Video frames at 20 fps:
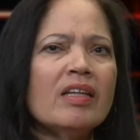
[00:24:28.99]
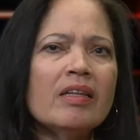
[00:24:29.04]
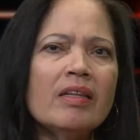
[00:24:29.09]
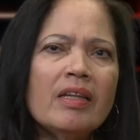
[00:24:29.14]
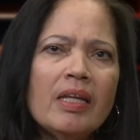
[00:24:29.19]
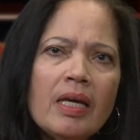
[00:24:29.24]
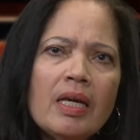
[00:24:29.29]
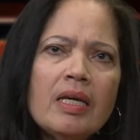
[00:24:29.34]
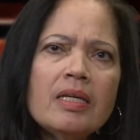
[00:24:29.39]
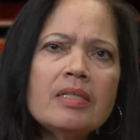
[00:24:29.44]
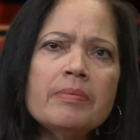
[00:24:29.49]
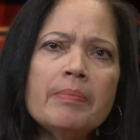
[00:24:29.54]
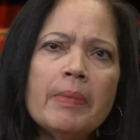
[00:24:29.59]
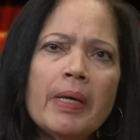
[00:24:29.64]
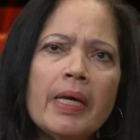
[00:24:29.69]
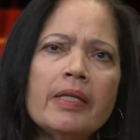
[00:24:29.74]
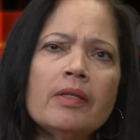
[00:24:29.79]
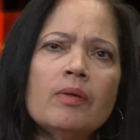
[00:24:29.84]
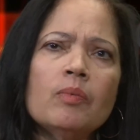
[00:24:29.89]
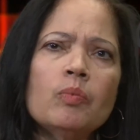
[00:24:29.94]
These
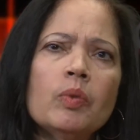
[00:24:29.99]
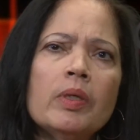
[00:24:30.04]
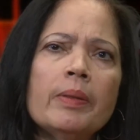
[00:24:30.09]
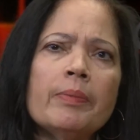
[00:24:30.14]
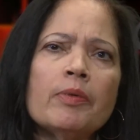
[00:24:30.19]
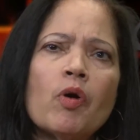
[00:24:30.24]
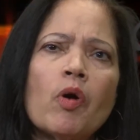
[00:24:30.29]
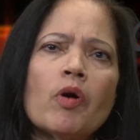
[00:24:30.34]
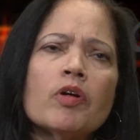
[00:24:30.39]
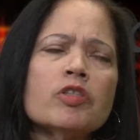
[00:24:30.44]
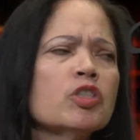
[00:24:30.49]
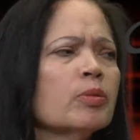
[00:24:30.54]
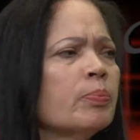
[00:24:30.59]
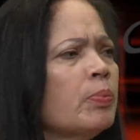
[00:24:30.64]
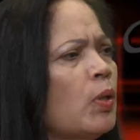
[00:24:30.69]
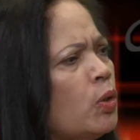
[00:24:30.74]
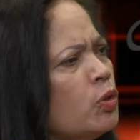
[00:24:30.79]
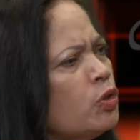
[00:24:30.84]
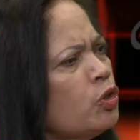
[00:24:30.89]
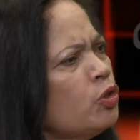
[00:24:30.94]
men and women are
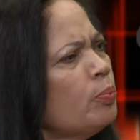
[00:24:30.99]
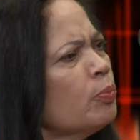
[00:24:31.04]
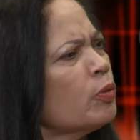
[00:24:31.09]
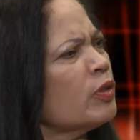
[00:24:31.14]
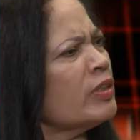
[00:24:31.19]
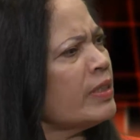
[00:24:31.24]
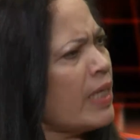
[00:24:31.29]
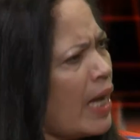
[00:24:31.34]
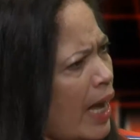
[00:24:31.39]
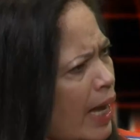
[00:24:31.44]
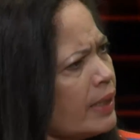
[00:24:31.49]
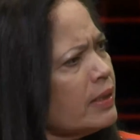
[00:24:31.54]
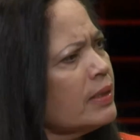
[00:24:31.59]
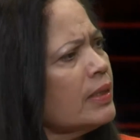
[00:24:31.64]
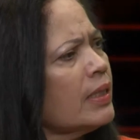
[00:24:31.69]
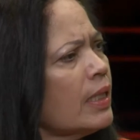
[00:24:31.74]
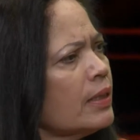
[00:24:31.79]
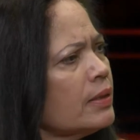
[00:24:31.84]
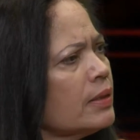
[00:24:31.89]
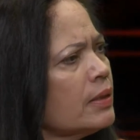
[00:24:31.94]
supposed to
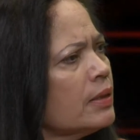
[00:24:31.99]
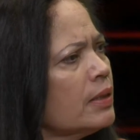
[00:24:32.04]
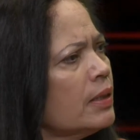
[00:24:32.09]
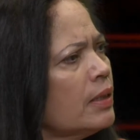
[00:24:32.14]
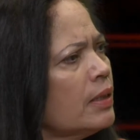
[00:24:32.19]
protect us.